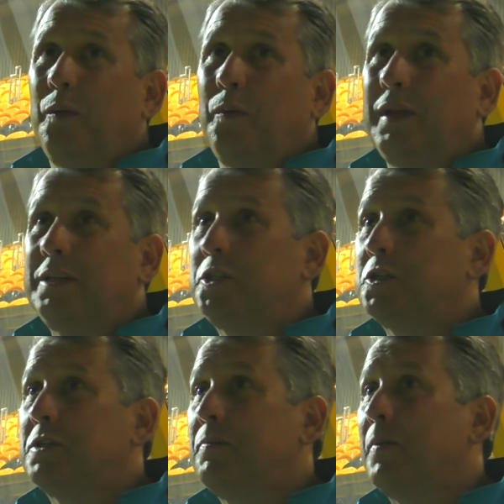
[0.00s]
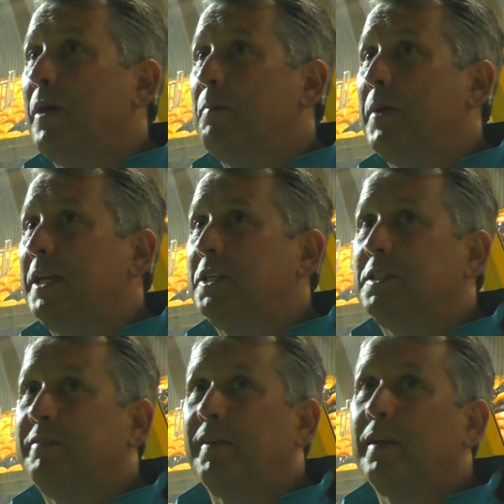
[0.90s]
Well, it's just a major
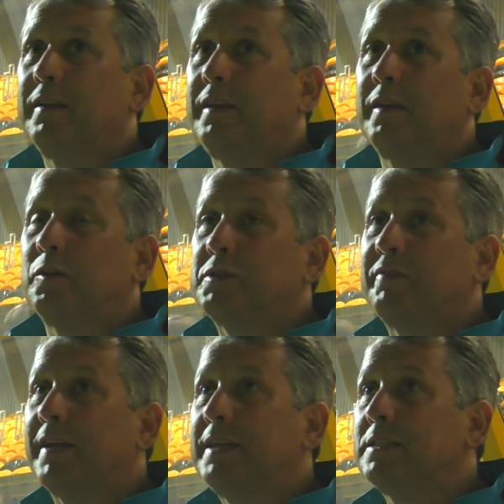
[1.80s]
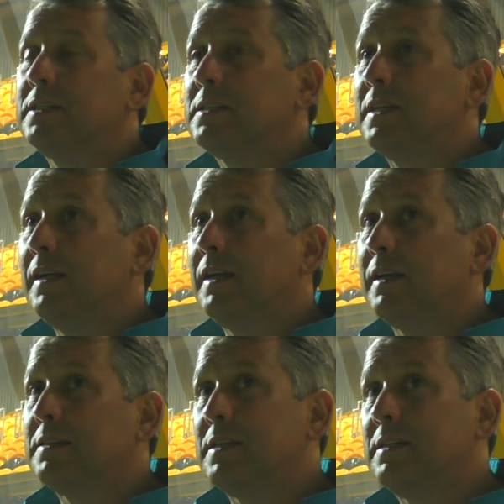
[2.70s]
deflator, isn't it?
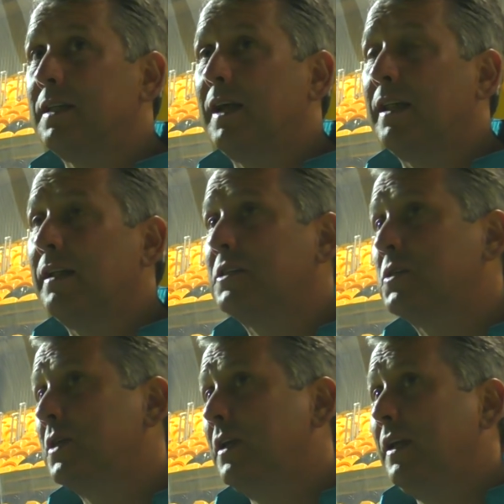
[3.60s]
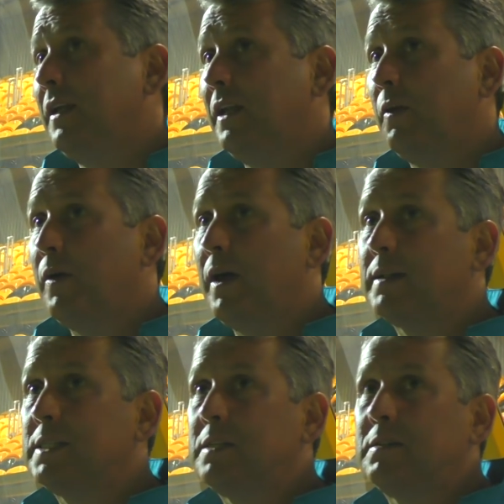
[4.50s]
I said, and that's,
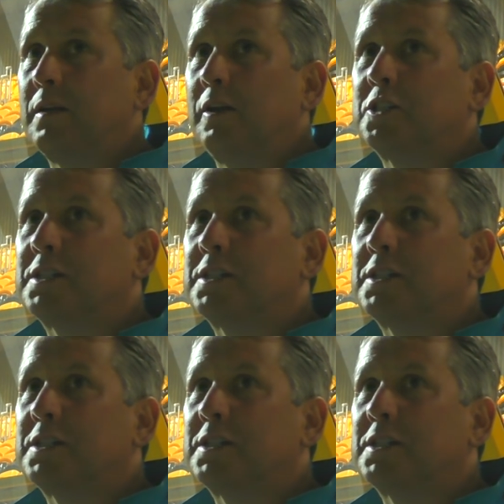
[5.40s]
I did on